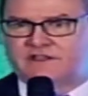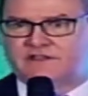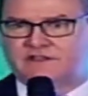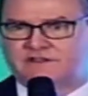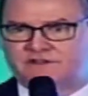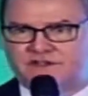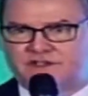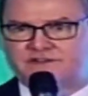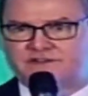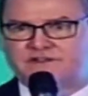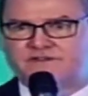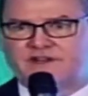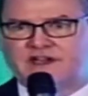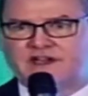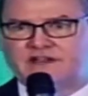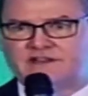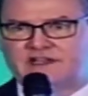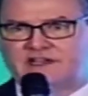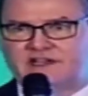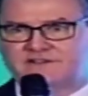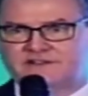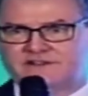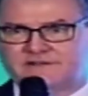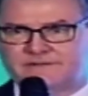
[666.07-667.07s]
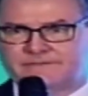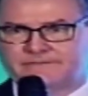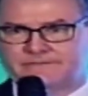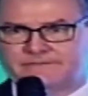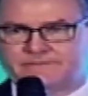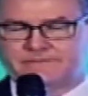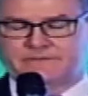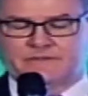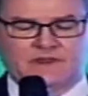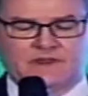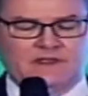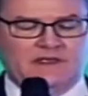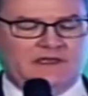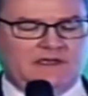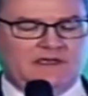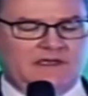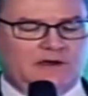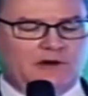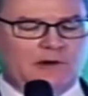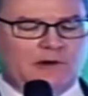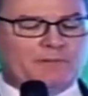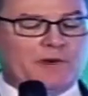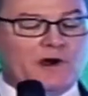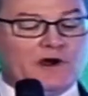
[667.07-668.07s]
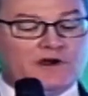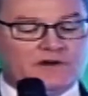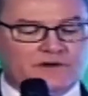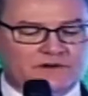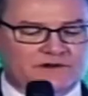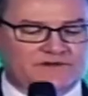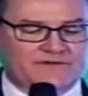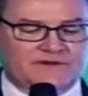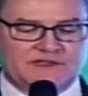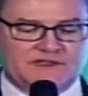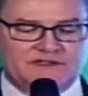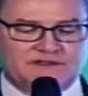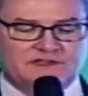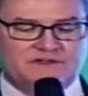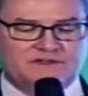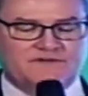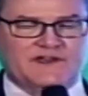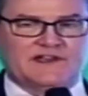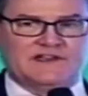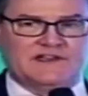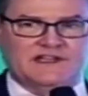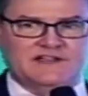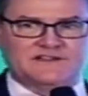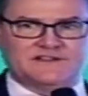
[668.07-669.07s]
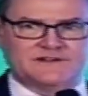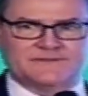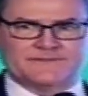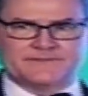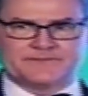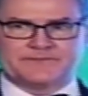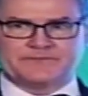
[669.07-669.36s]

the GIST Foundation, or partners for the GIST Foundation.